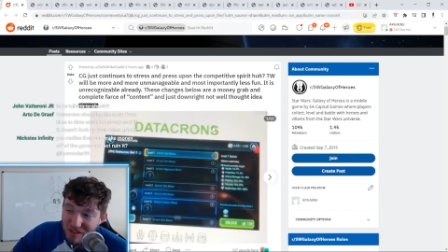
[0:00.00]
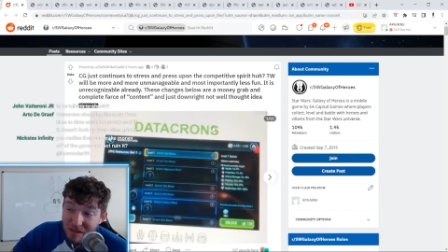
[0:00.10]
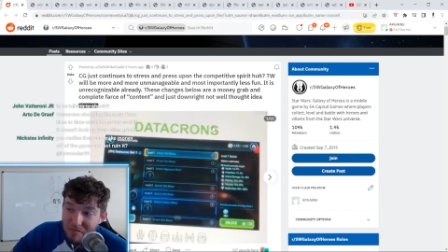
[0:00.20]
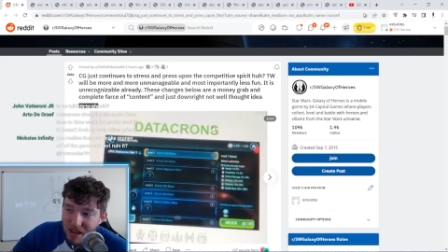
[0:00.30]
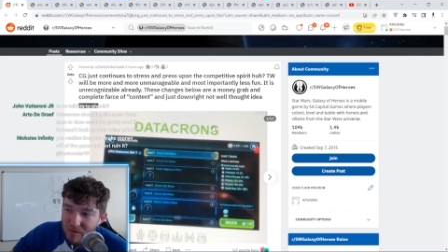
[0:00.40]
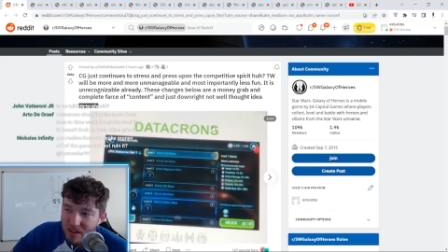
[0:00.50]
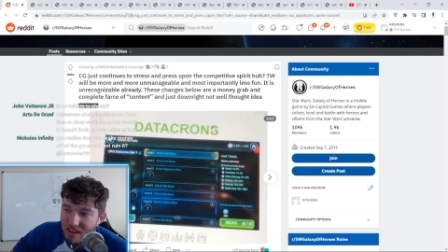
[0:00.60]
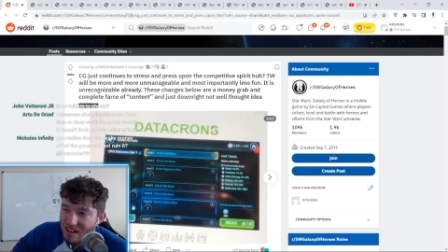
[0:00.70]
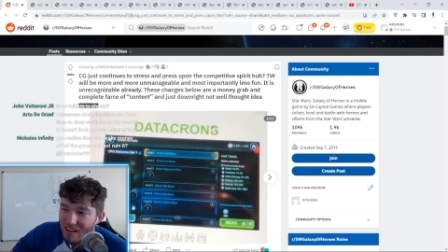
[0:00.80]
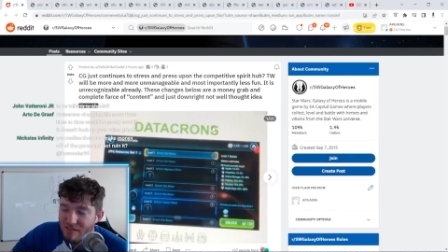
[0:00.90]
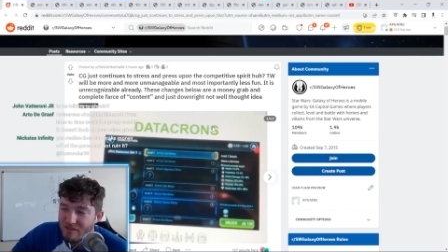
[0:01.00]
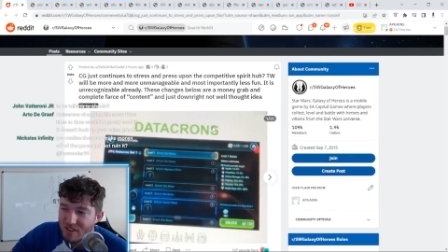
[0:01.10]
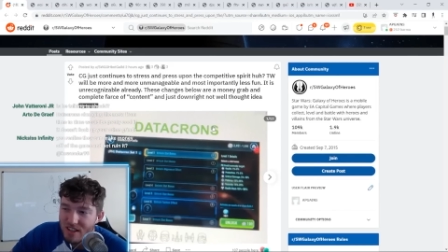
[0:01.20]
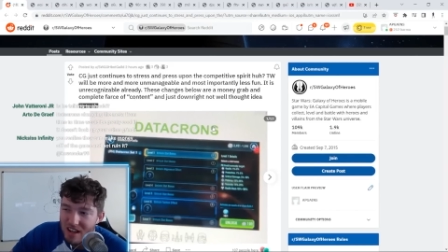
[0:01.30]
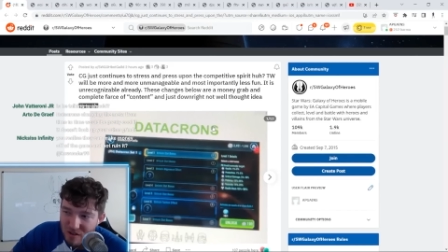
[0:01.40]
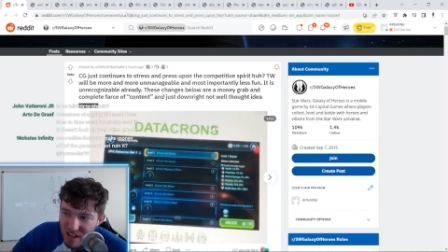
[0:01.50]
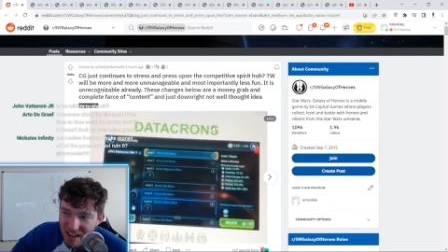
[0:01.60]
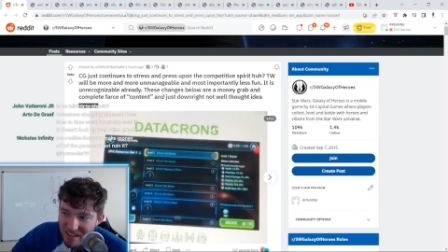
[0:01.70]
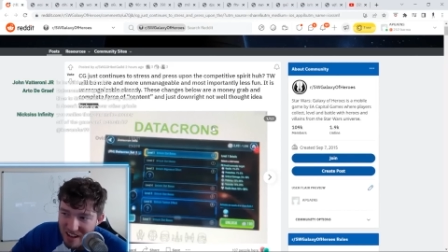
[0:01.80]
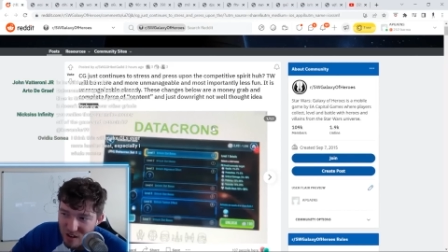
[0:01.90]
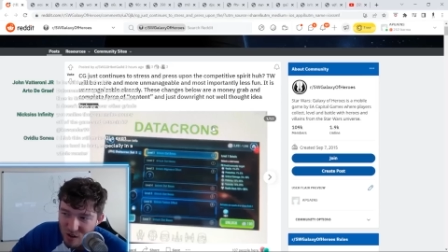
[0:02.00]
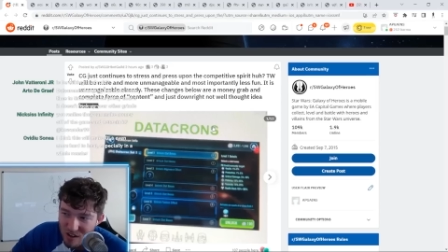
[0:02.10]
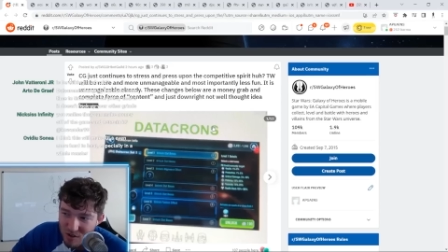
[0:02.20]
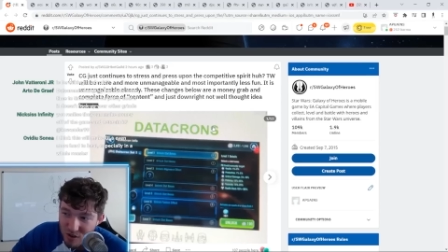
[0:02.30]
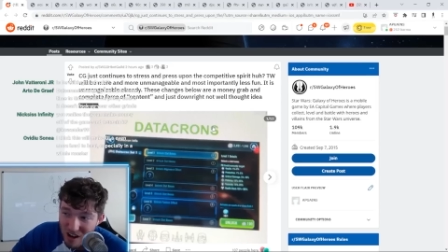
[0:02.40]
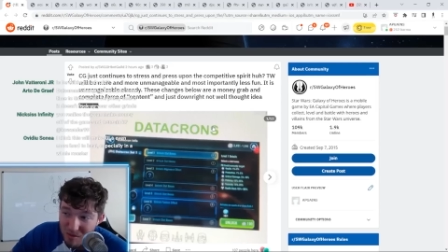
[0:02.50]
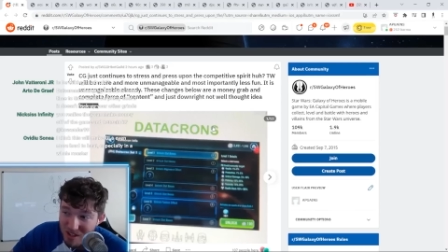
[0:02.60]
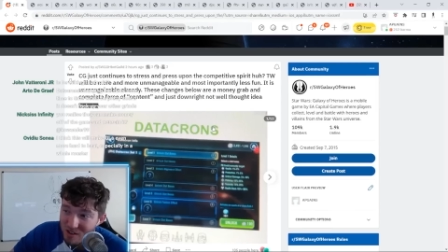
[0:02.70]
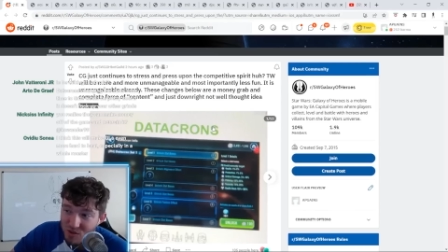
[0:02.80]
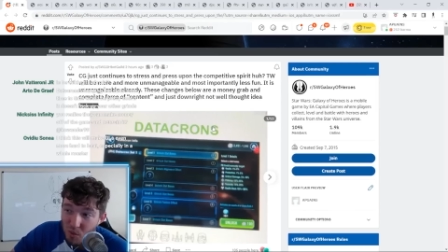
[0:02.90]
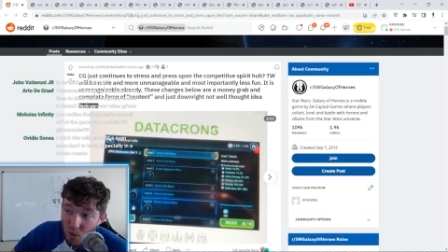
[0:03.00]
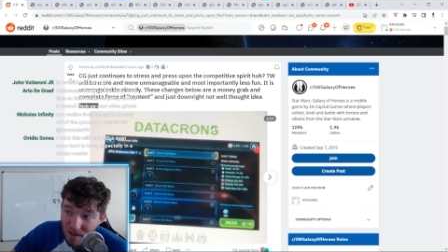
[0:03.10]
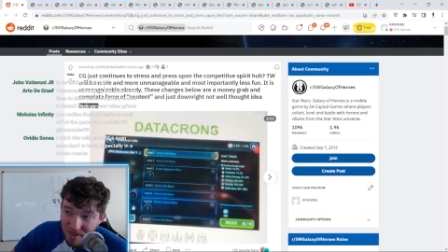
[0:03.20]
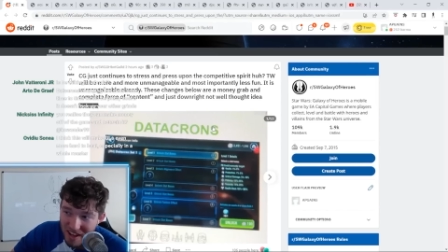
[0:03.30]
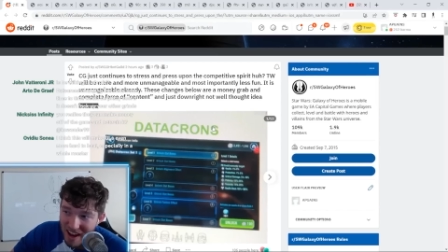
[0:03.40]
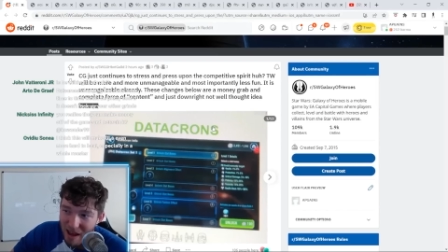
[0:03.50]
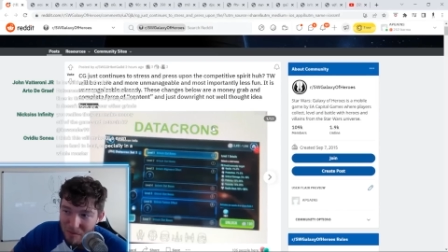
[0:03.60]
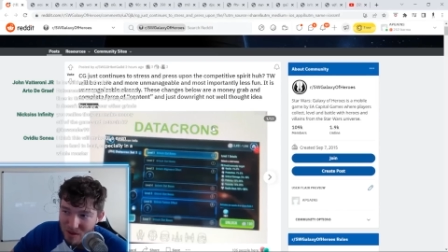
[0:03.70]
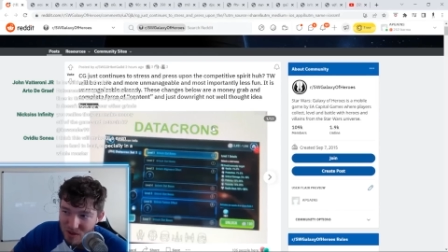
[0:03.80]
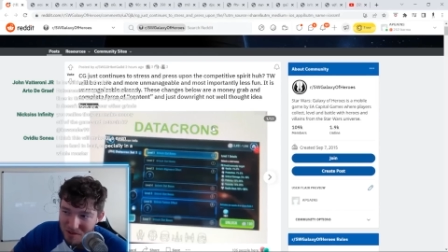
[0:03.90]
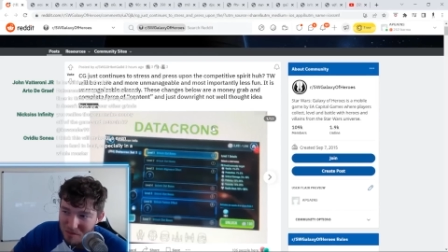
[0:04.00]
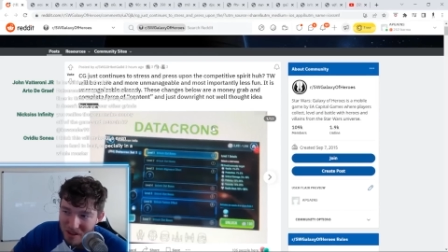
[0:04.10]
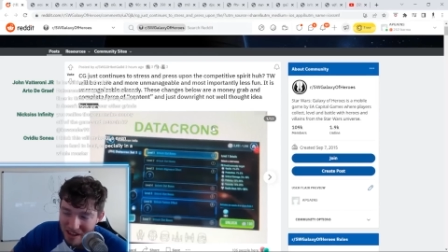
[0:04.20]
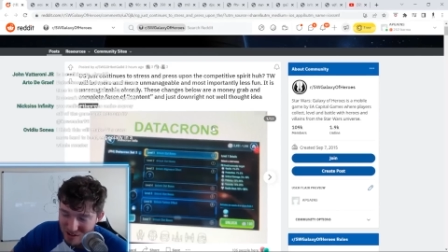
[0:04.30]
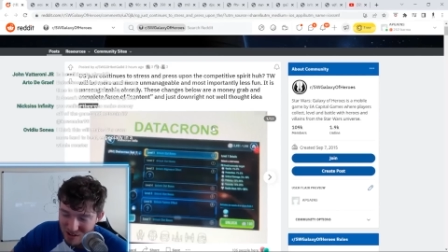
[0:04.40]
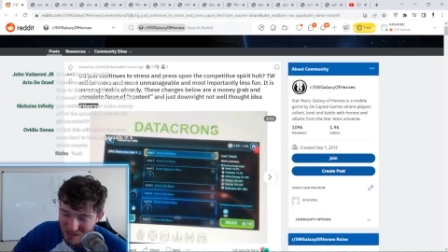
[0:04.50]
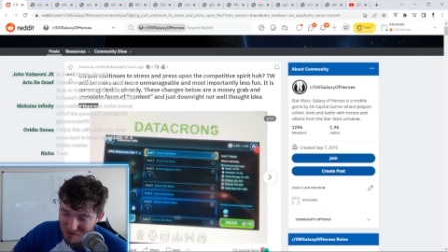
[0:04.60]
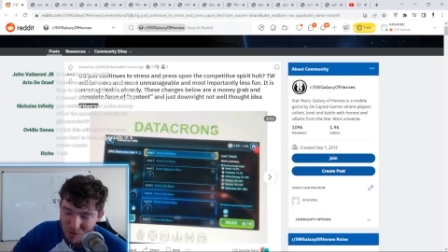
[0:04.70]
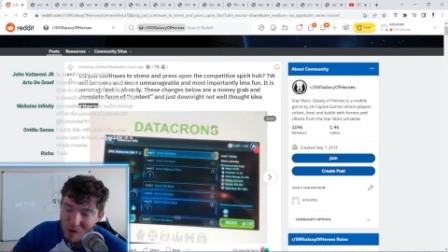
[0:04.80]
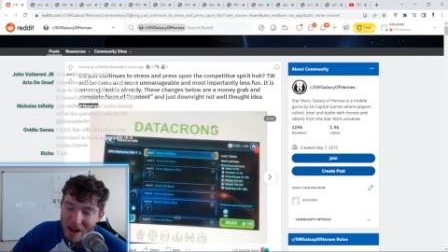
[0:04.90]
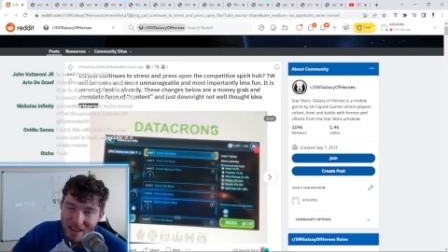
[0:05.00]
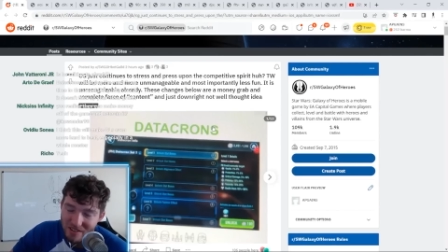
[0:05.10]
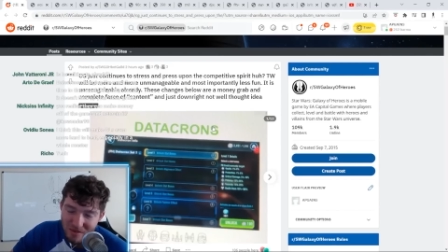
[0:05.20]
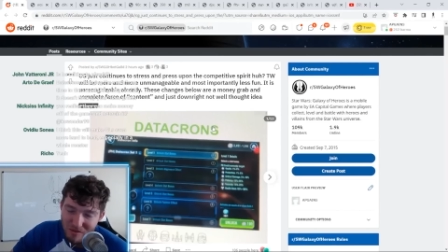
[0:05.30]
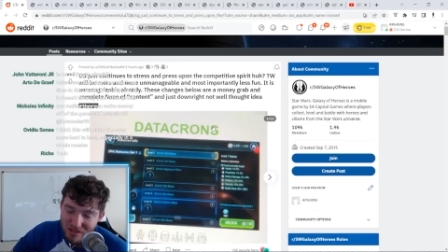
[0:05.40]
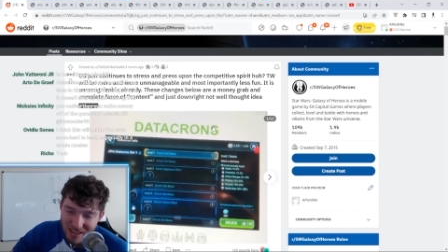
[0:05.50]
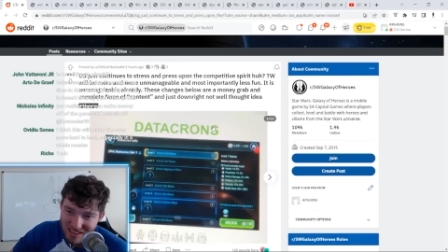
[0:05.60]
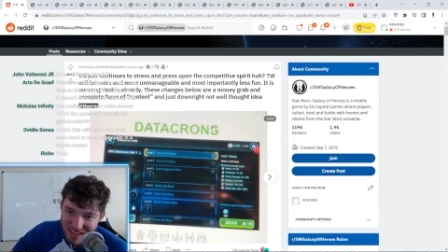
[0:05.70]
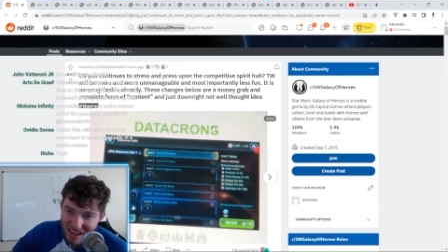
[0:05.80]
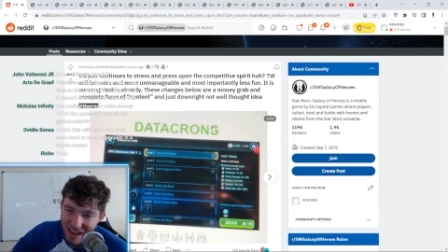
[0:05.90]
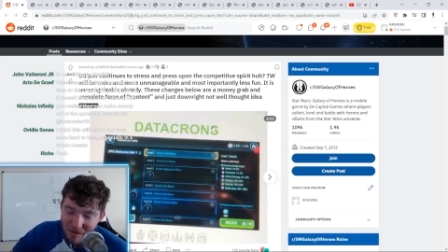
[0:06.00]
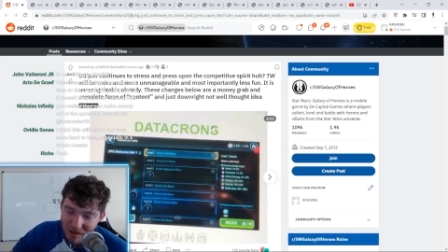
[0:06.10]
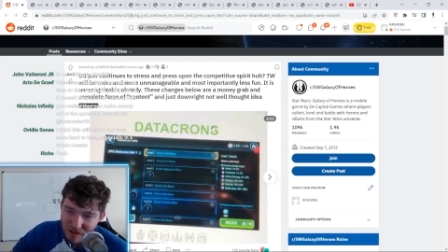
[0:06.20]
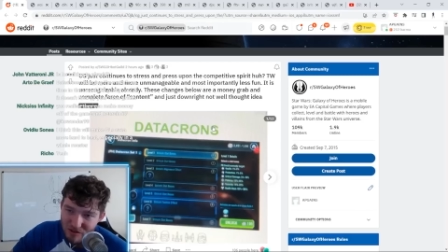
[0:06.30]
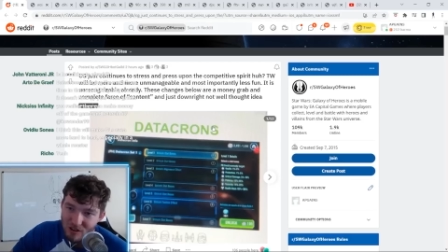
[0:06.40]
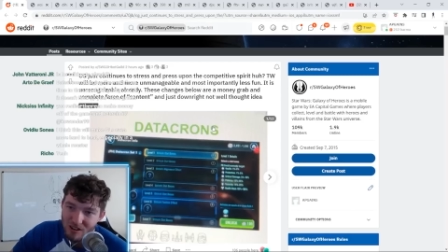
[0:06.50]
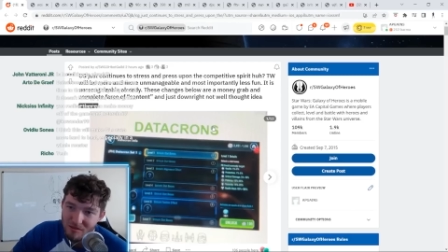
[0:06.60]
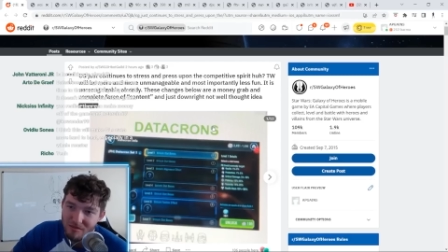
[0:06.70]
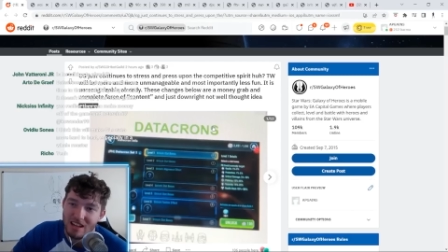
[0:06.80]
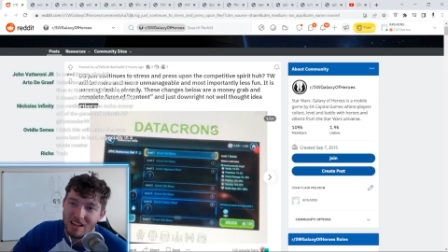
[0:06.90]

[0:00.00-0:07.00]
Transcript: Like maybe if the set of ten crons drops and there's one that happens to play to the random thing that they happen to farm,